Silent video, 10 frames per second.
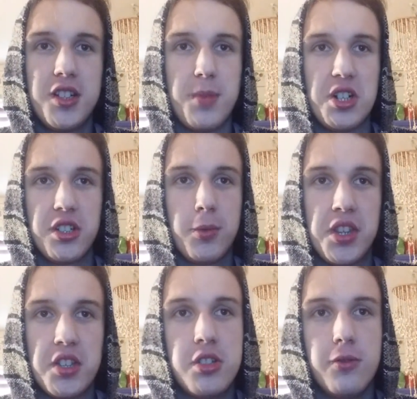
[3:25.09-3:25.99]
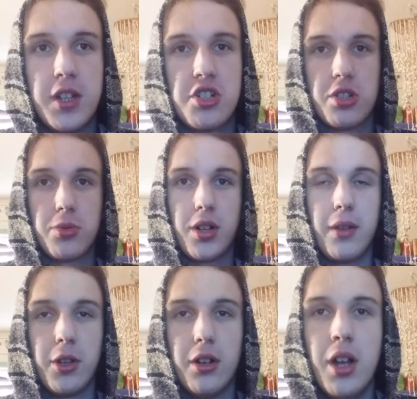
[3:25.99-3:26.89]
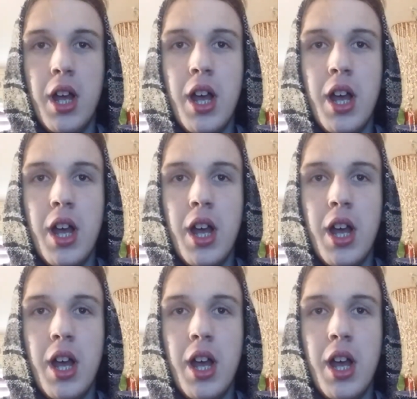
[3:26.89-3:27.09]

especially with the two features we're given.